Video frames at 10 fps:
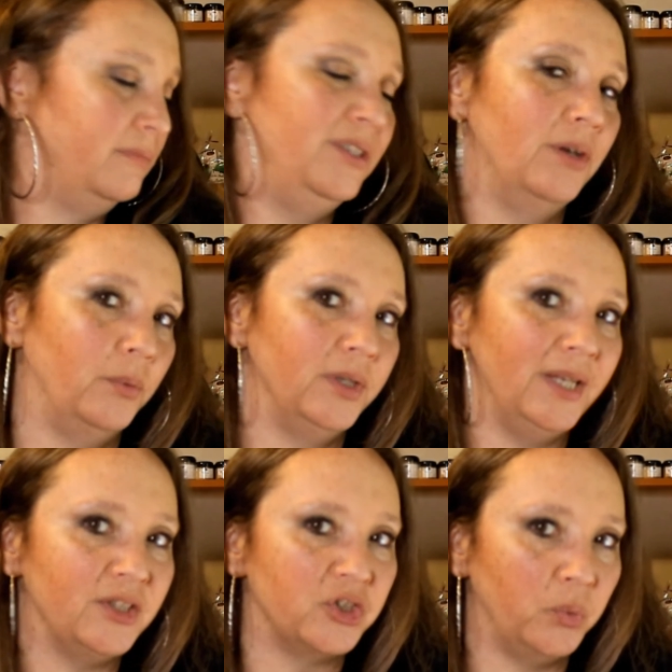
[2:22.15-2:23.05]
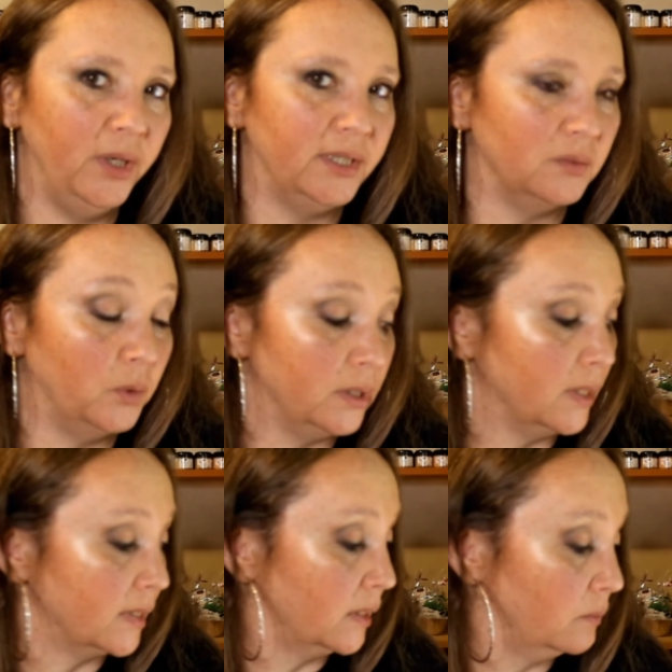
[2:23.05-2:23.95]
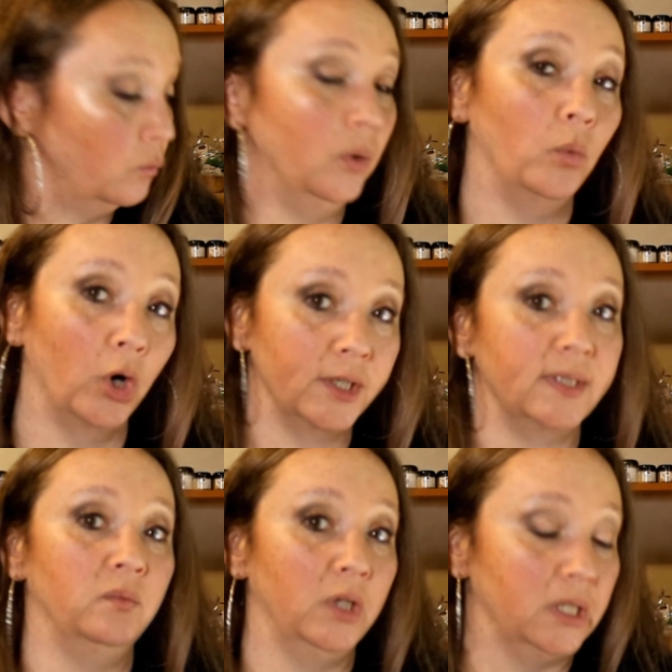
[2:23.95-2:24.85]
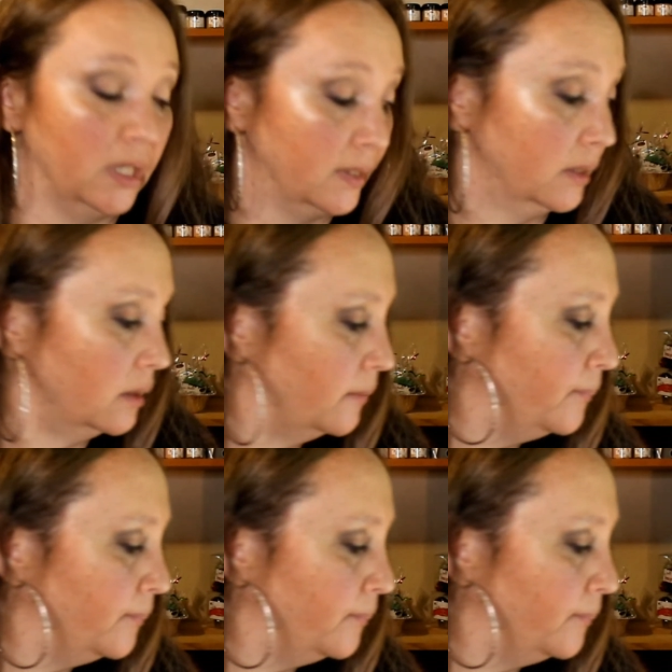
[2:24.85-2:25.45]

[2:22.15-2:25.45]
know what needs tweaked and what doesn't, what works and what doesn't.